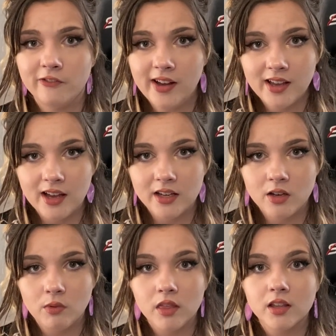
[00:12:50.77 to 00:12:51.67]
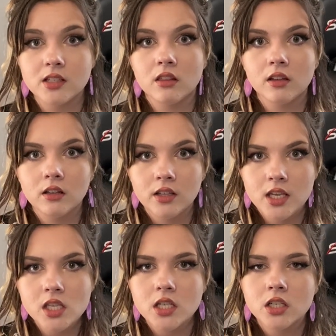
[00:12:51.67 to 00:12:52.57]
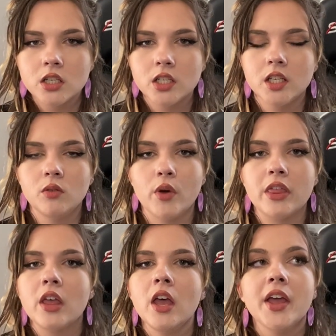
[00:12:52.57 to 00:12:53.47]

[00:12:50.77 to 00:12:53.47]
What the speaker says: fuck out of you with gets a little easier to deal with